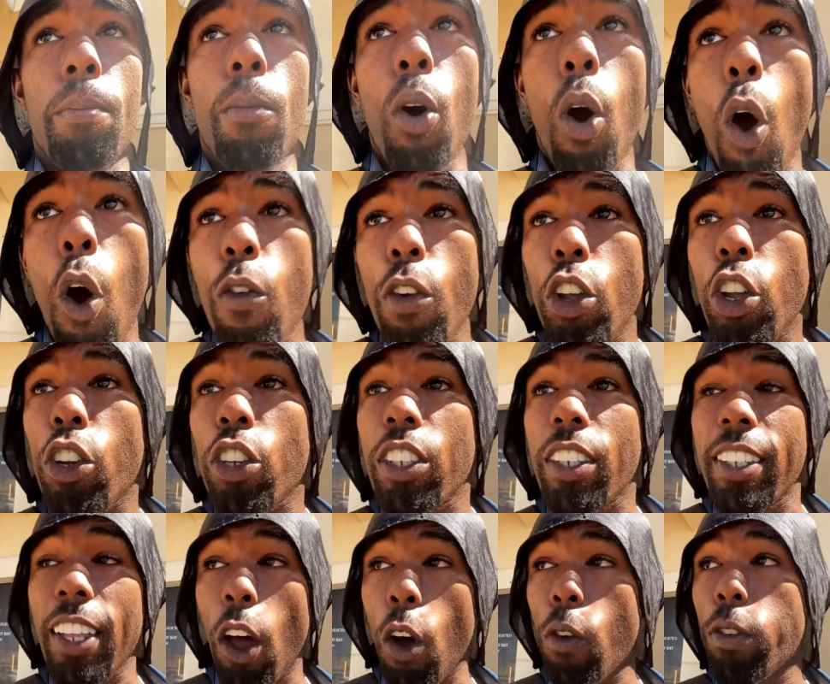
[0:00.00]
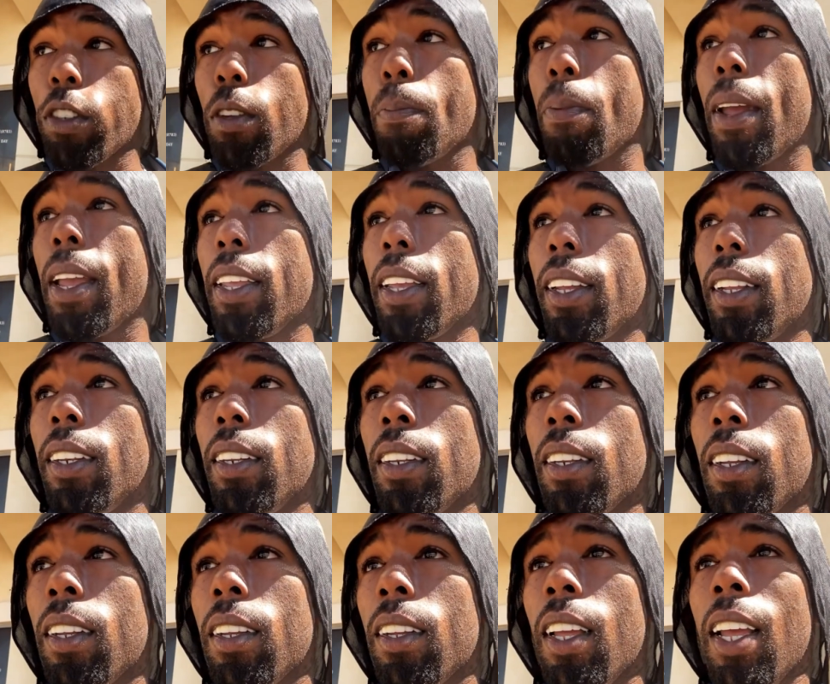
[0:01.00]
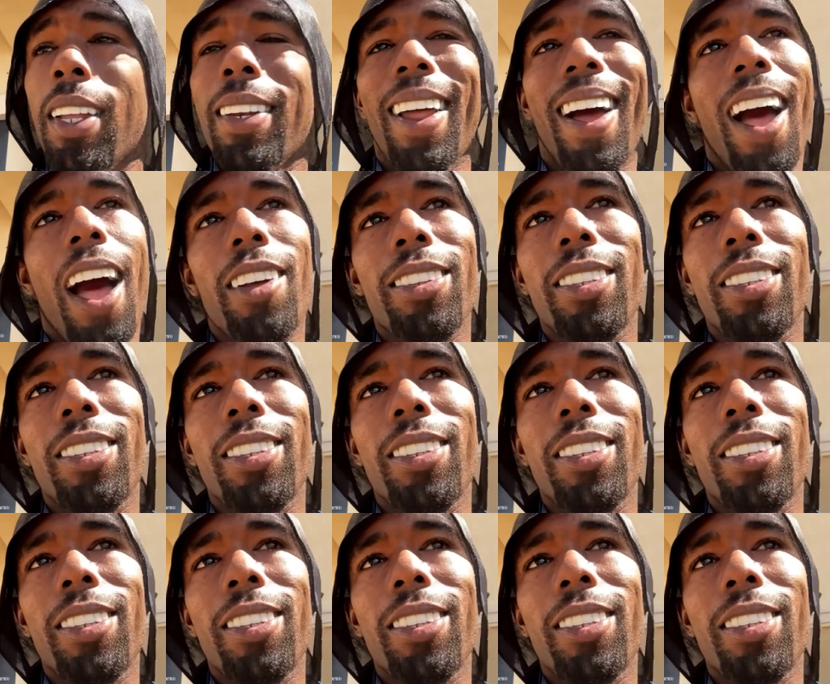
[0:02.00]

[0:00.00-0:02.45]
over yourself's opinion, now I'll